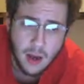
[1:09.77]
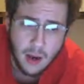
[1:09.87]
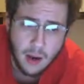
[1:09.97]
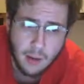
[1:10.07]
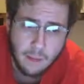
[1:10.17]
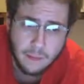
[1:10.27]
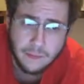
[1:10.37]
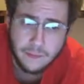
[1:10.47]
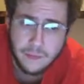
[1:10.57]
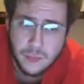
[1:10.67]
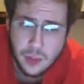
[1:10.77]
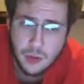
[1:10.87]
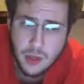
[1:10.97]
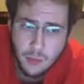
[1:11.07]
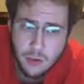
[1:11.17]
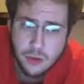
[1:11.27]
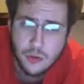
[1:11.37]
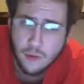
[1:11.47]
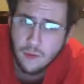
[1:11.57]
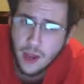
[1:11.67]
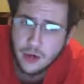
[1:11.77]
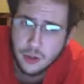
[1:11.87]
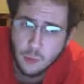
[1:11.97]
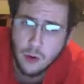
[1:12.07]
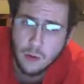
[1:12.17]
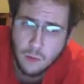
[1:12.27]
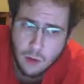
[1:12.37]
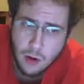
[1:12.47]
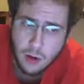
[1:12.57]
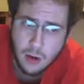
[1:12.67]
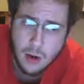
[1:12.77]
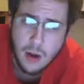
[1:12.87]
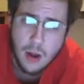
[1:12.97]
Um, so the original flasher won't work,